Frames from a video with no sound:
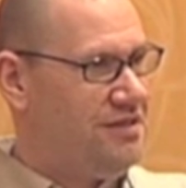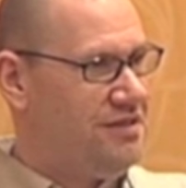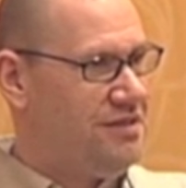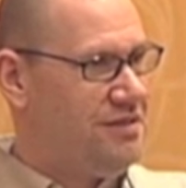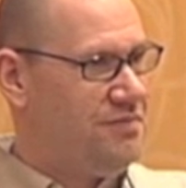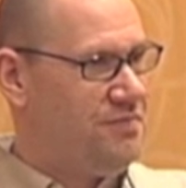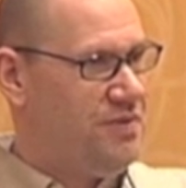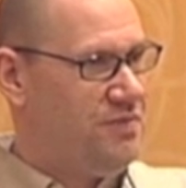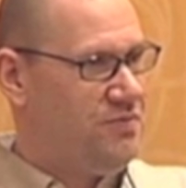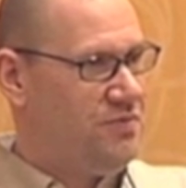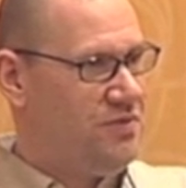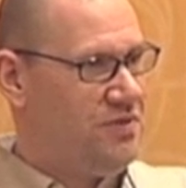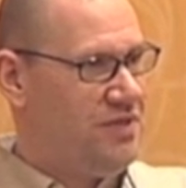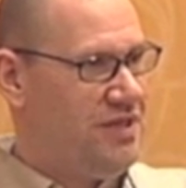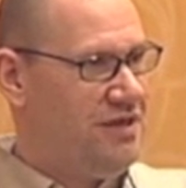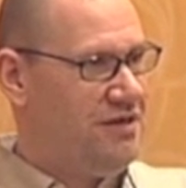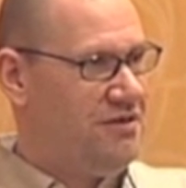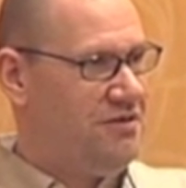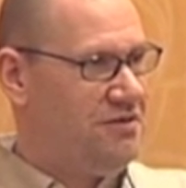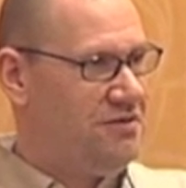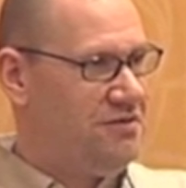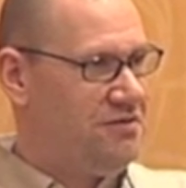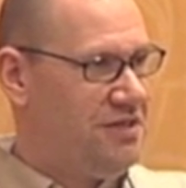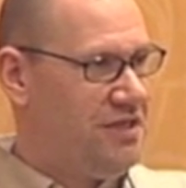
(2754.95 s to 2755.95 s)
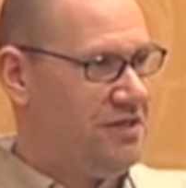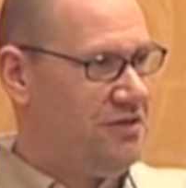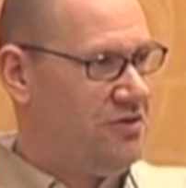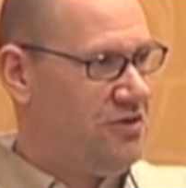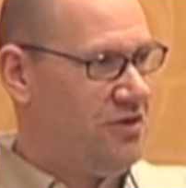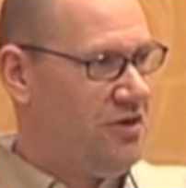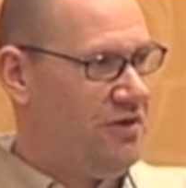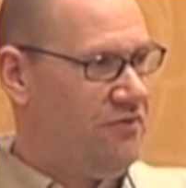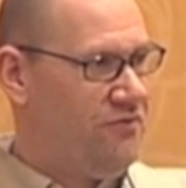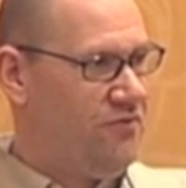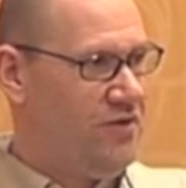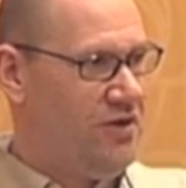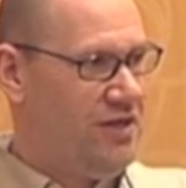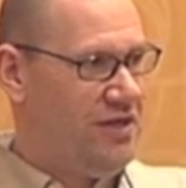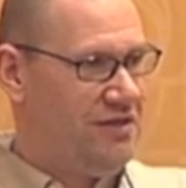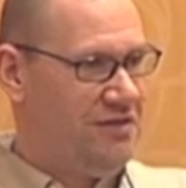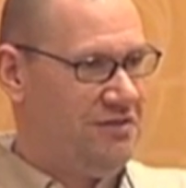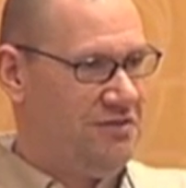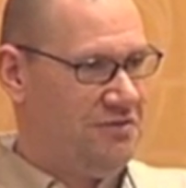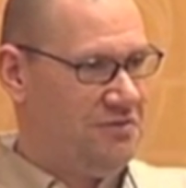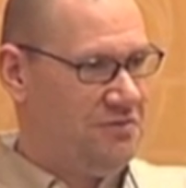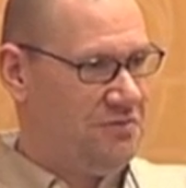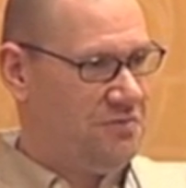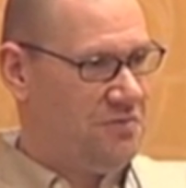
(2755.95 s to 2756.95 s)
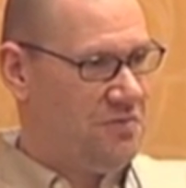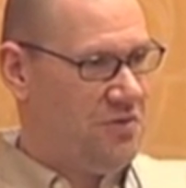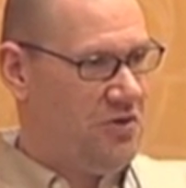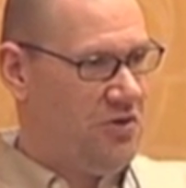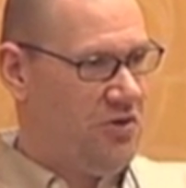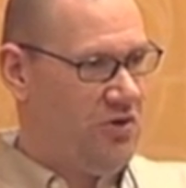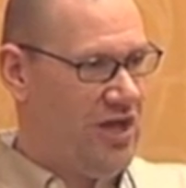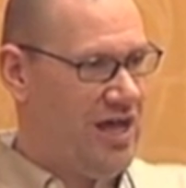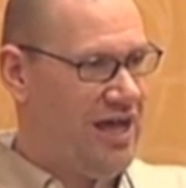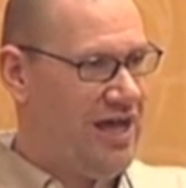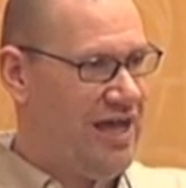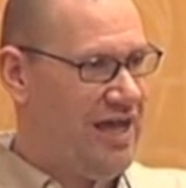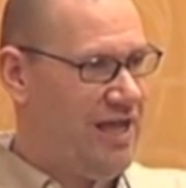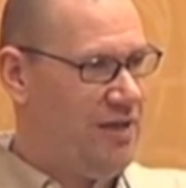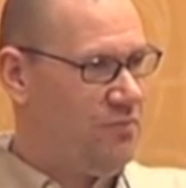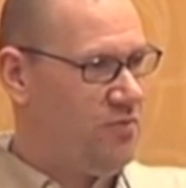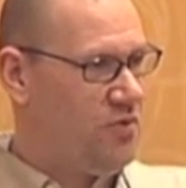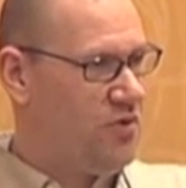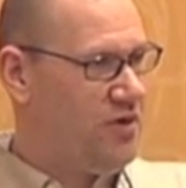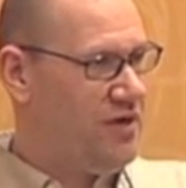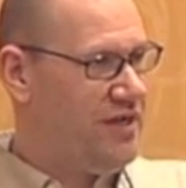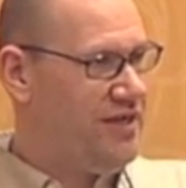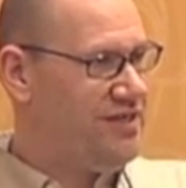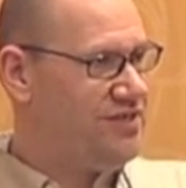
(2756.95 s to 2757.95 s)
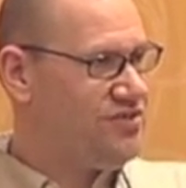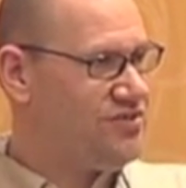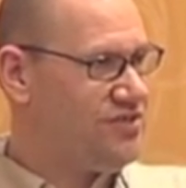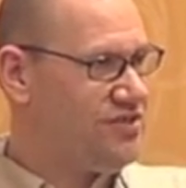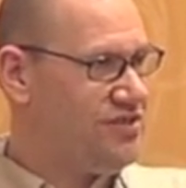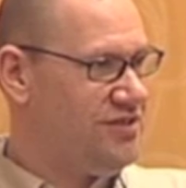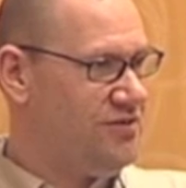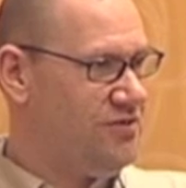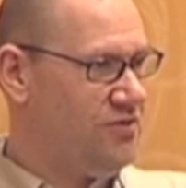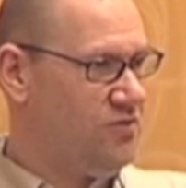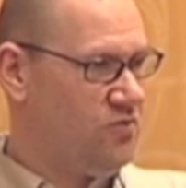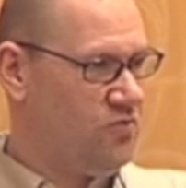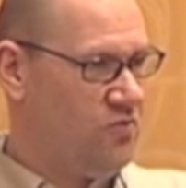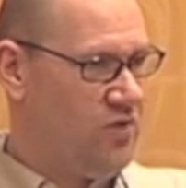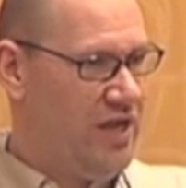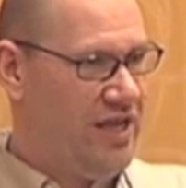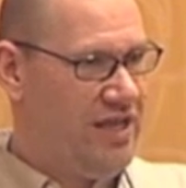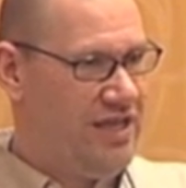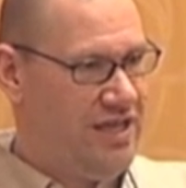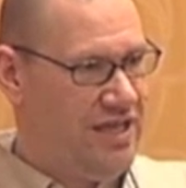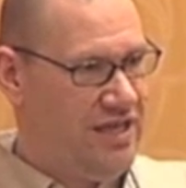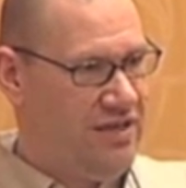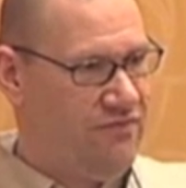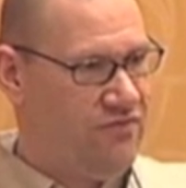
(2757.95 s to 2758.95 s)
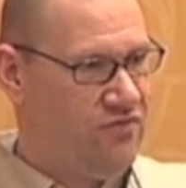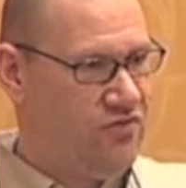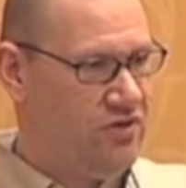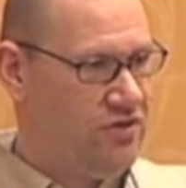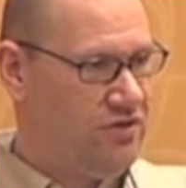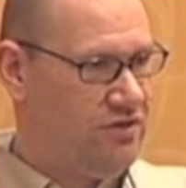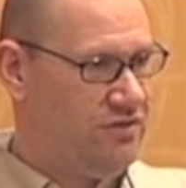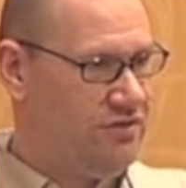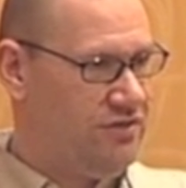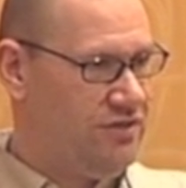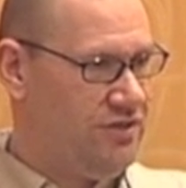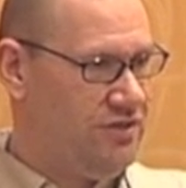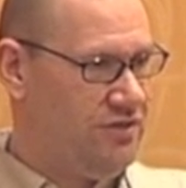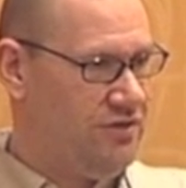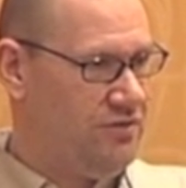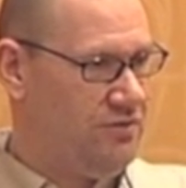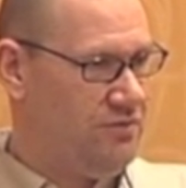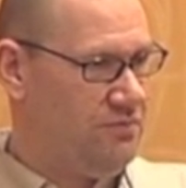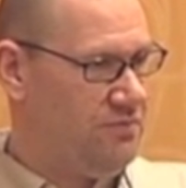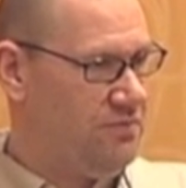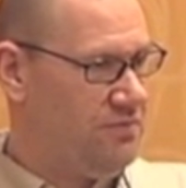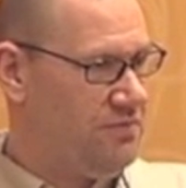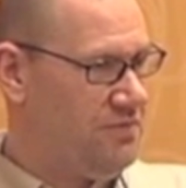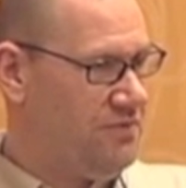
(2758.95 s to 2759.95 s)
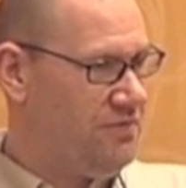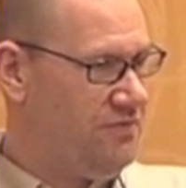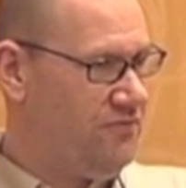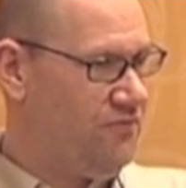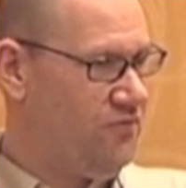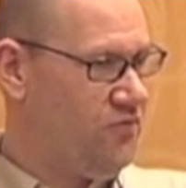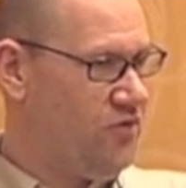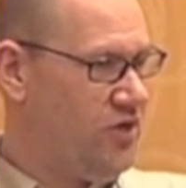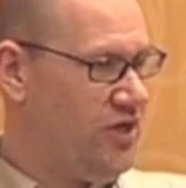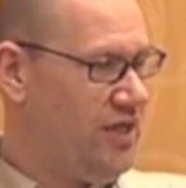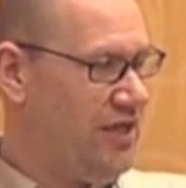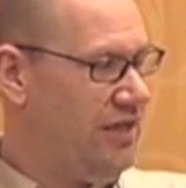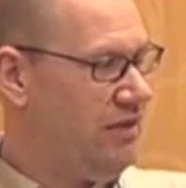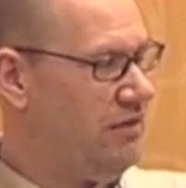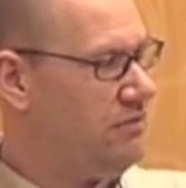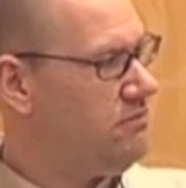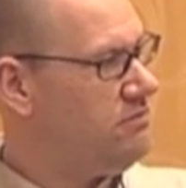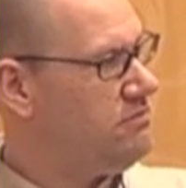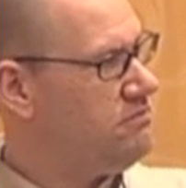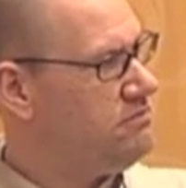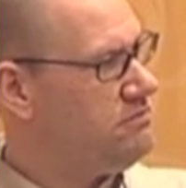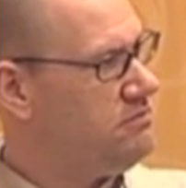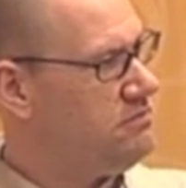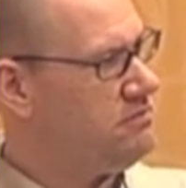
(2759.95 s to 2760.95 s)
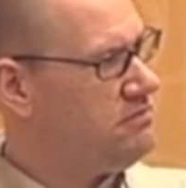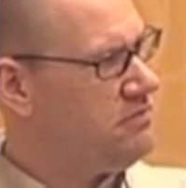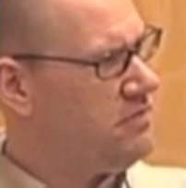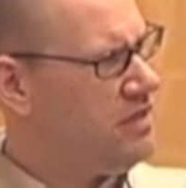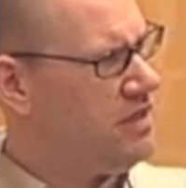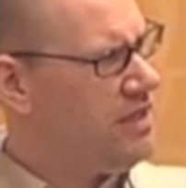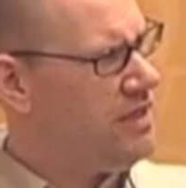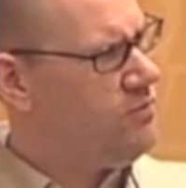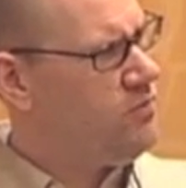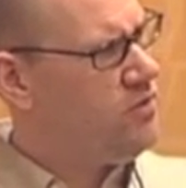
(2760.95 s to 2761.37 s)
the people there are like offering you know, a high priced you know Reiki for you know free, high